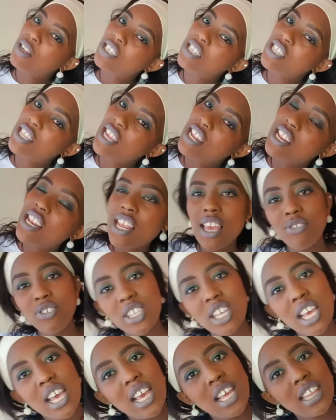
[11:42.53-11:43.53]
then
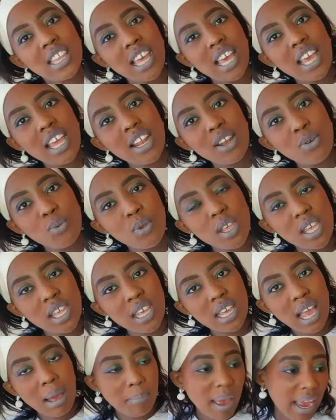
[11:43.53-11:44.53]
leaves, then we
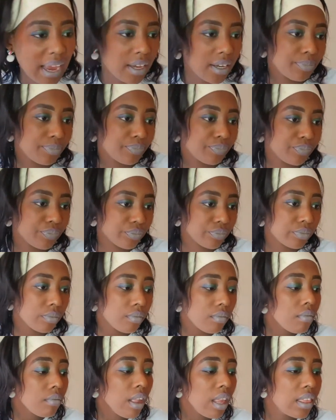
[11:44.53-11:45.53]
come back.
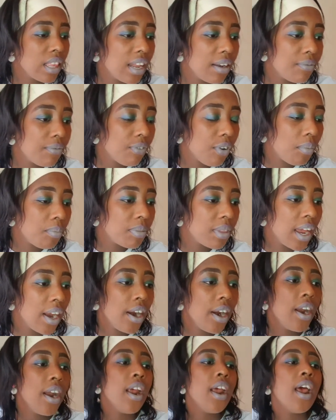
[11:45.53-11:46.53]
Then from
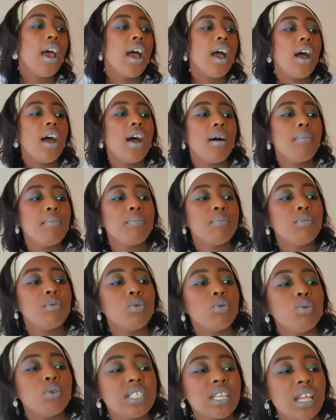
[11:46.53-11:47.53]
there,
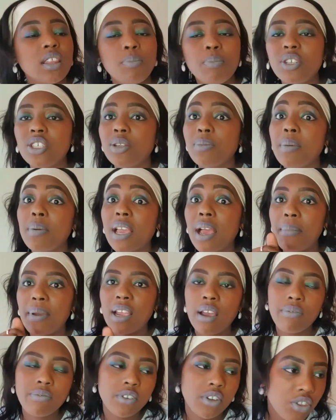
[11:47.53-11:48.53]
we tell the patient maybe come
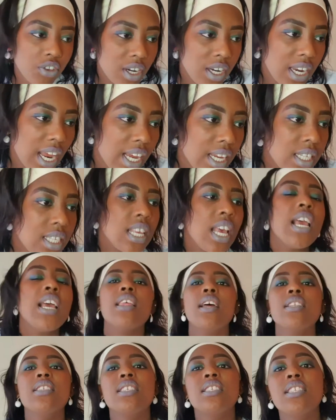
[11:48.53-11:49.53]
back after 3 days.
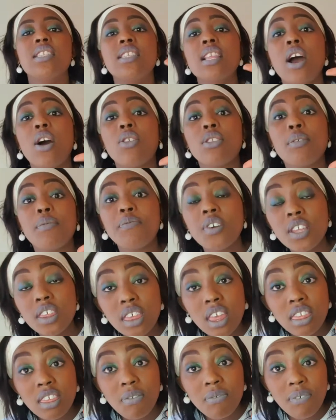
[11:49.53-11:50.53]
That's now the fifth
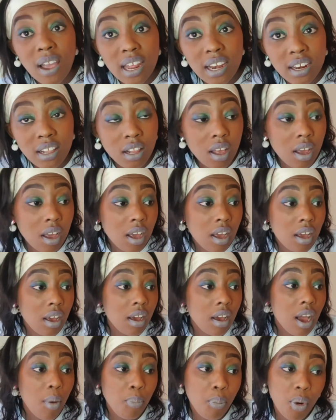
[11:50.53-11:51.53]
and the final
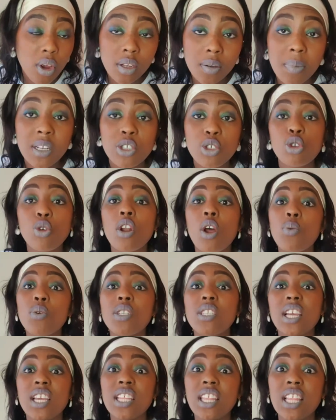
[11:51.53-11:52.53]
appointment. So now we
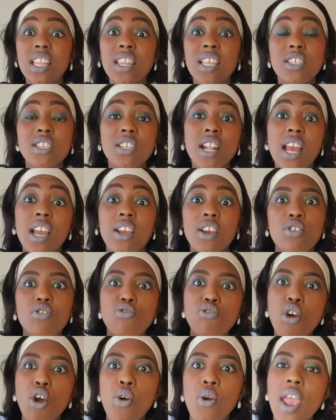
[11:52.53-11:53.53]
take it that there's like
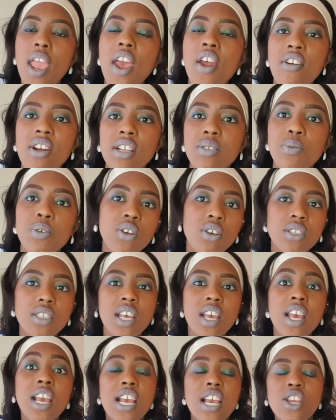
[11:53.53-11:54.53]
no errors, because
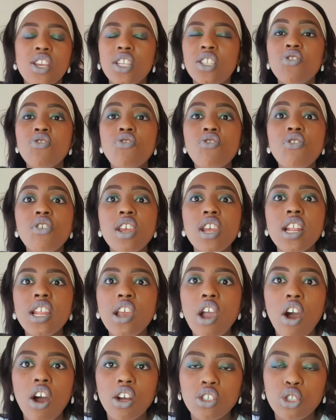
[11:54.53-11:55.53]
it's
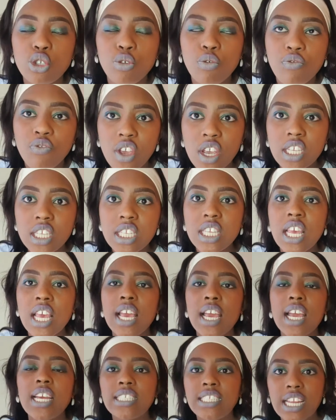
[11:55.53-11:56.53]
really hard to fix
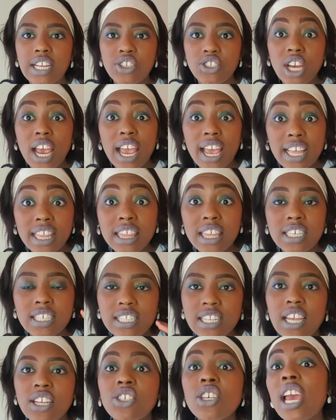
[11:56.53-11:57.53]
a denture at this
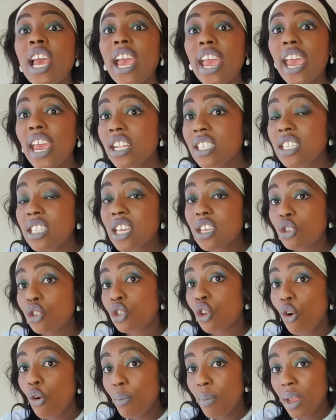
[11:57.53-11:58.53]
stage. Hence, there's
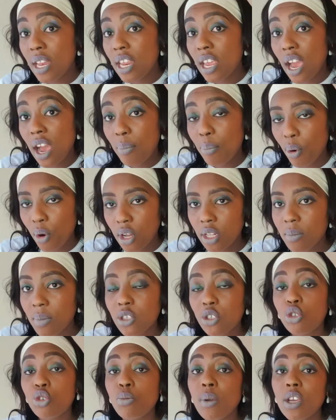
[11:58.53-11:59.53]
so many
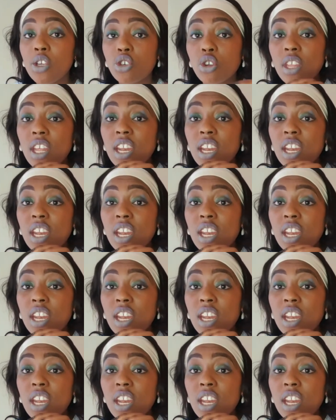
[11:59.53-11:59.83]
appointments to make sure that